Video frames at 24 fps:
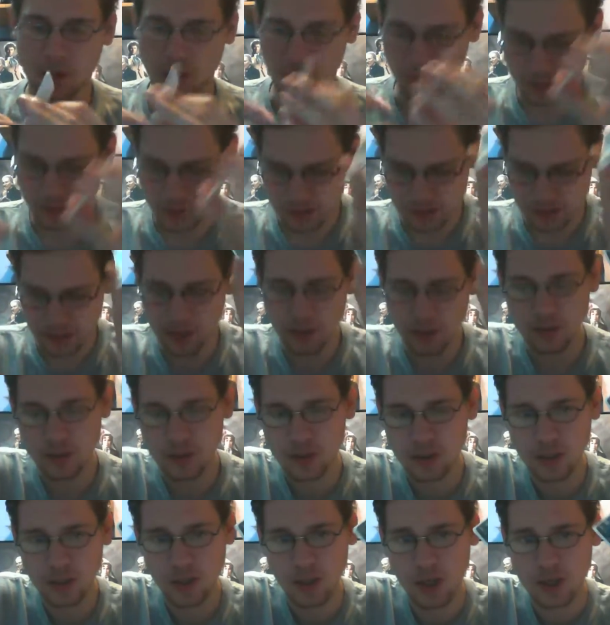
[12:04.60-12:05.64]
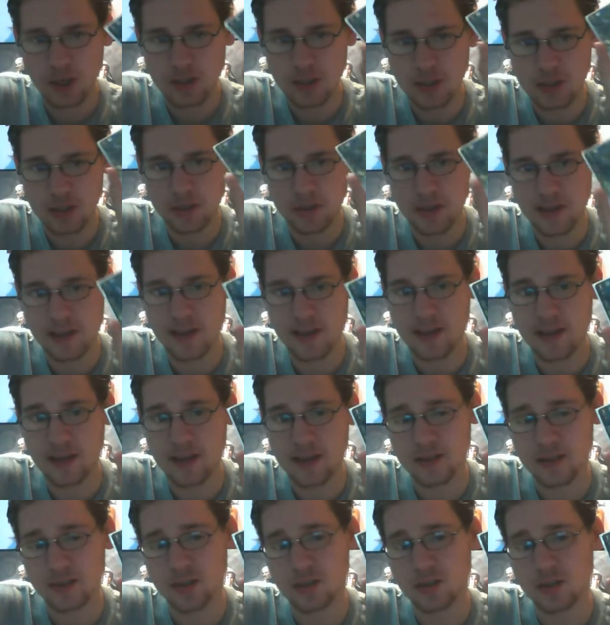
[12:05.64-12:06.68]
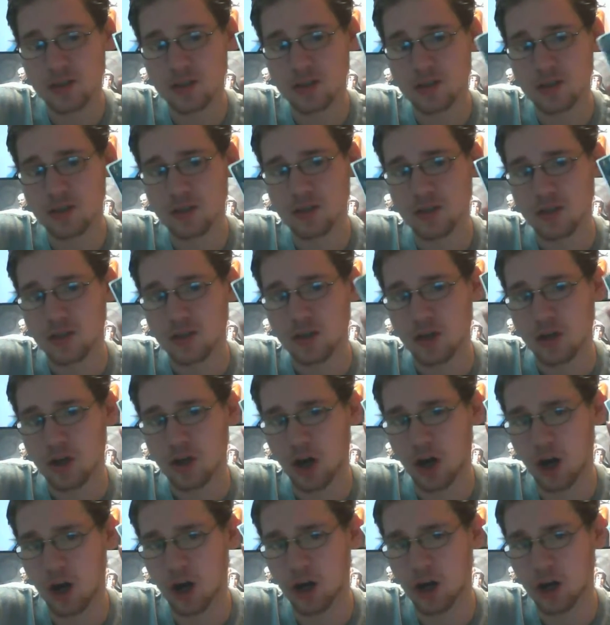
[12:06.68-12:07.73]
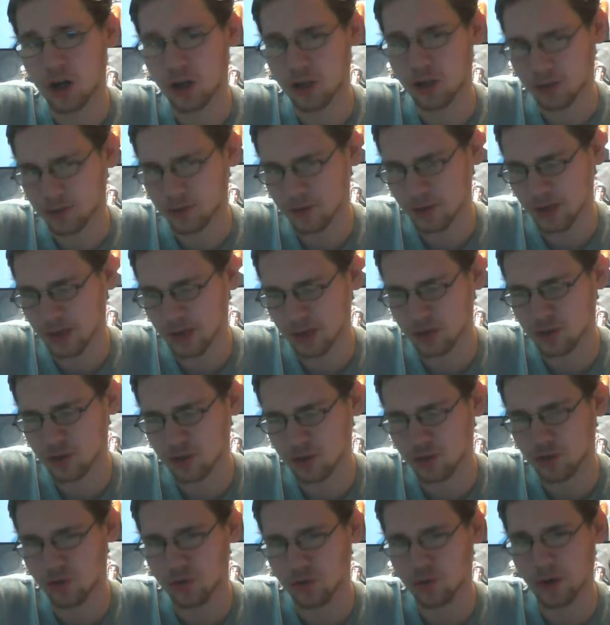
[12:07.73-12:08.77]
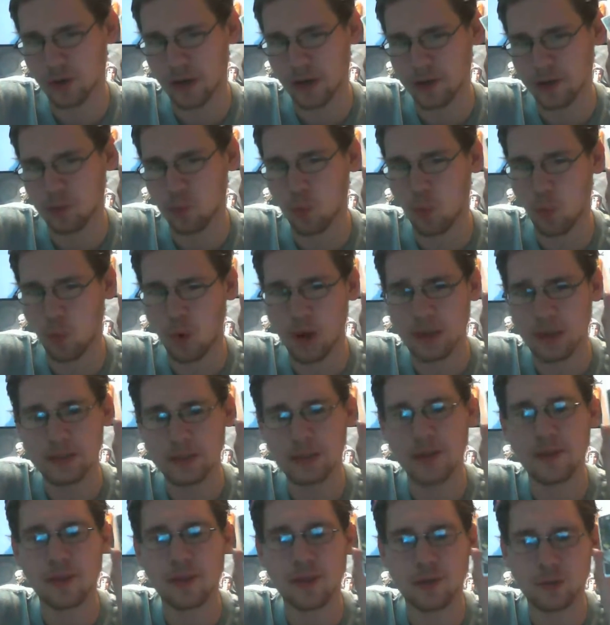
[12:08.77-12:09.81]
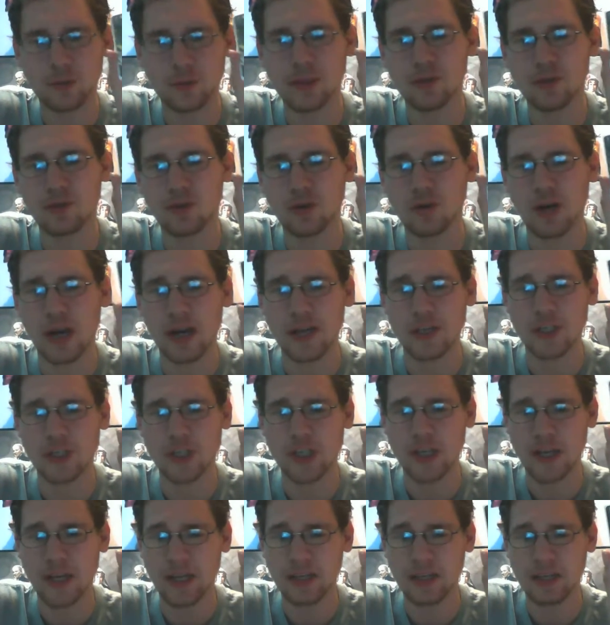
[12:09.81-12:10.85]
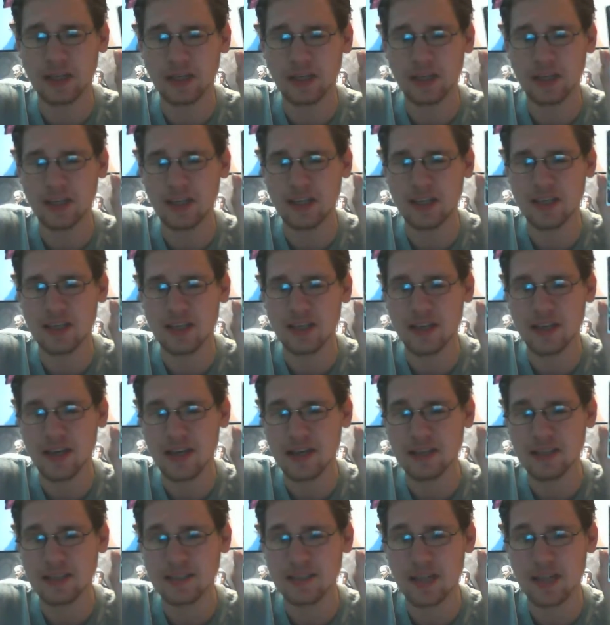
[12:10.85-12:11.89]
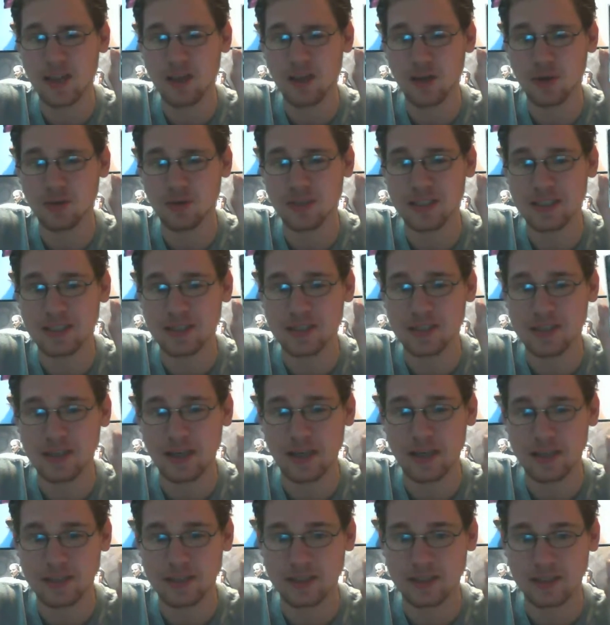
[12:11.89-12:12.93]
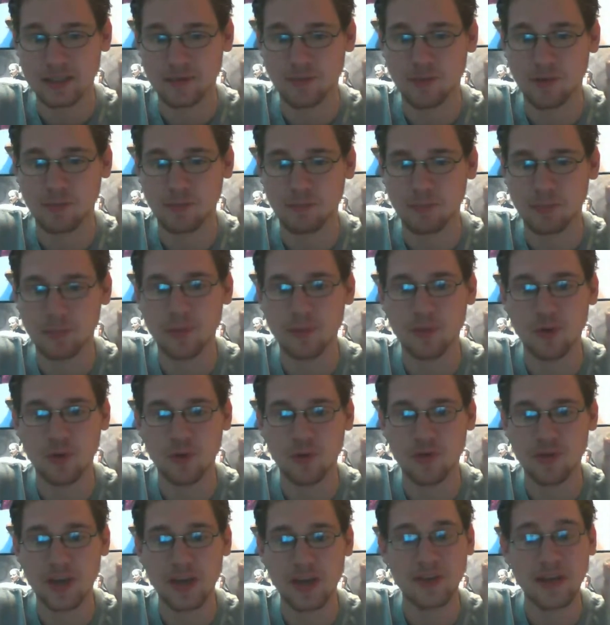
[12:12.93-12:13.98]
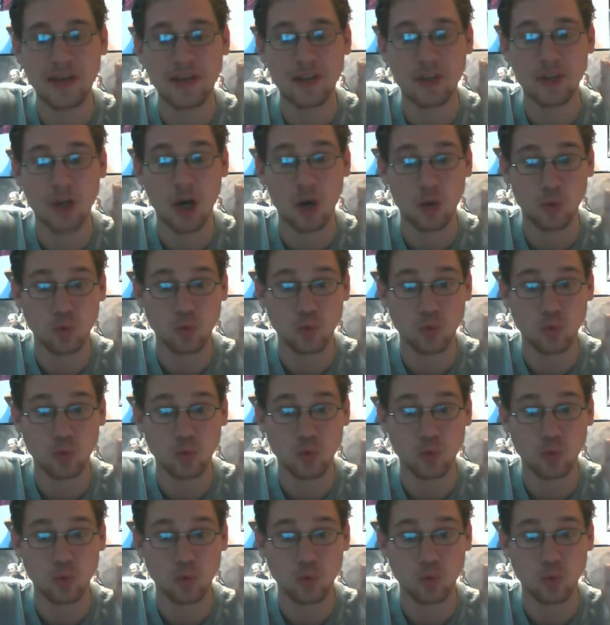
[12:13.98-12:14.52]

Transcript: Skeleton Colossus and this are a grade 1 to 3 ride chain. Yes, those exist for people who think they don't.